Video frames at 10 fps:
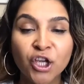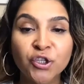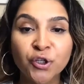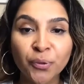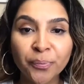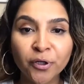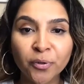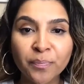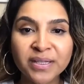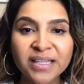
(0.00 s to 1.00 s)
Your
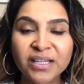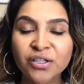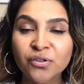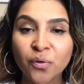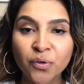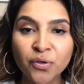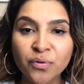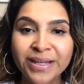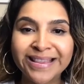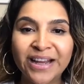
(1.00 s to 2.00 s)
purpose is so
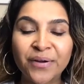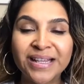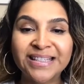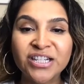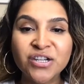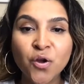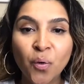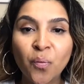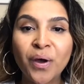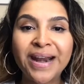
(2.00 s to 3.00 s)
unique. There is no
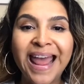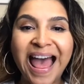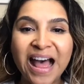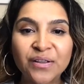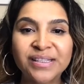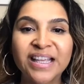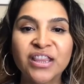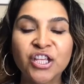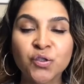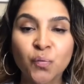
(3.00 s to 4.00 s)
one else in
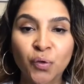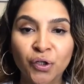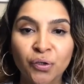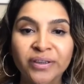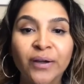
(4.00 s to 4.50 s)
this world.